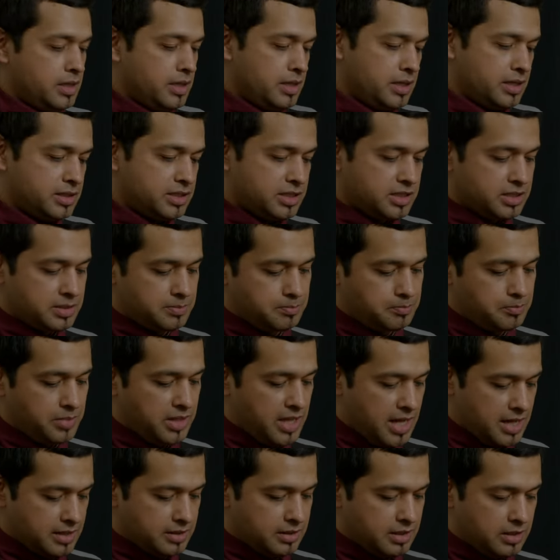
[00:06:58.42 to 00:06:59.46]
it's
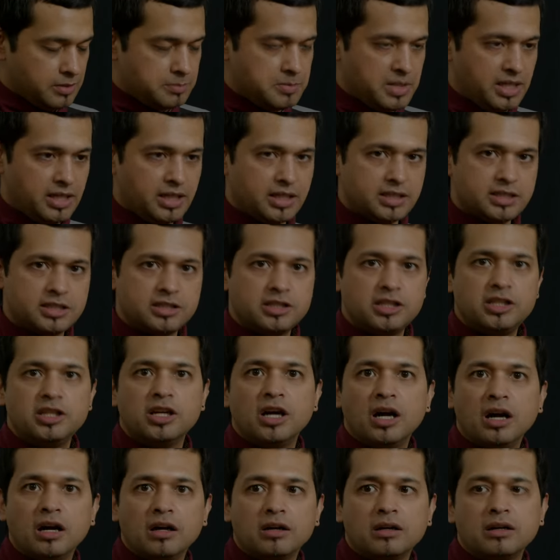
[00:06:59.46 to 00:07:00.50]
plato, meaning it's the
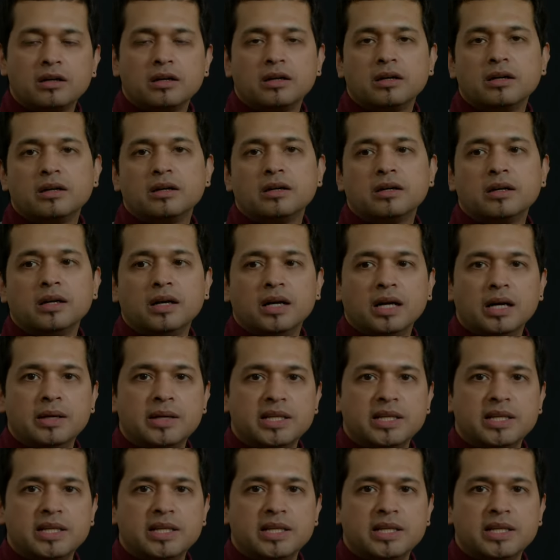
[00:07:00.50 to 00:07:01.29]
younger, uh,